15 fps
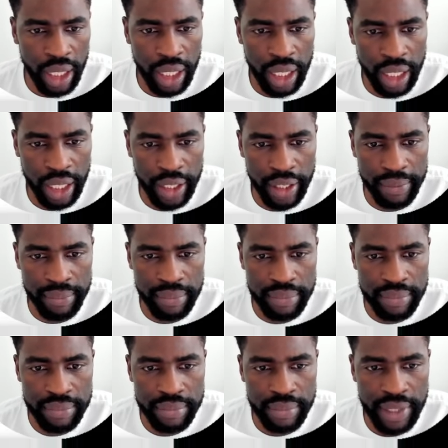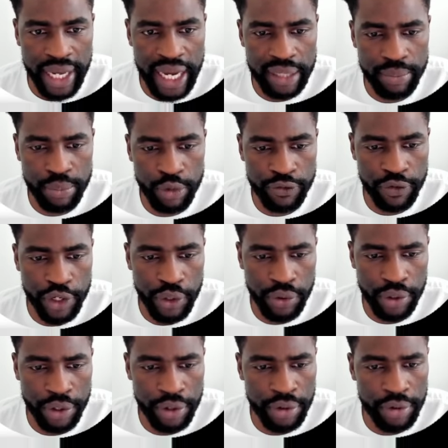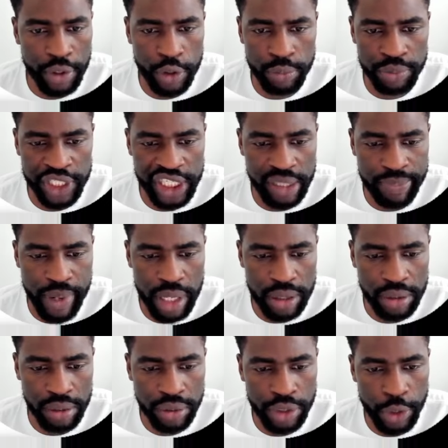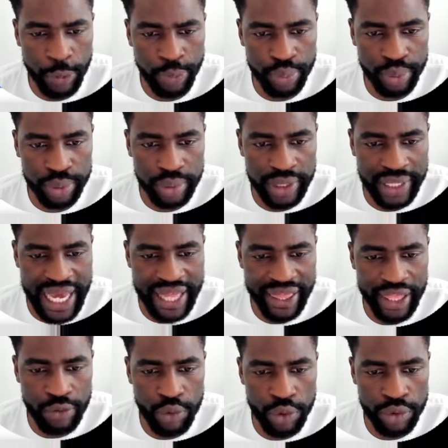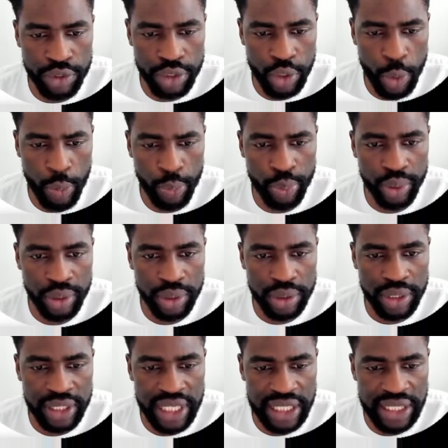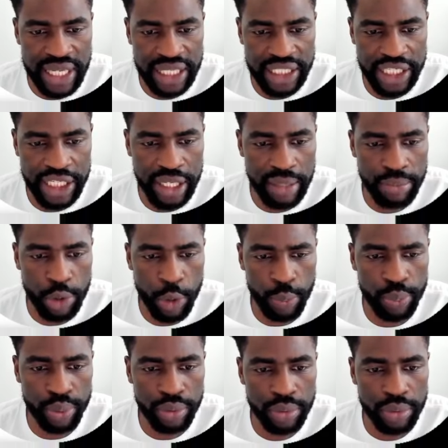Um, Handbook for Younger, nope. Cheap Bottle, nope. Cathie Woods, nope. Tesla GM, nope.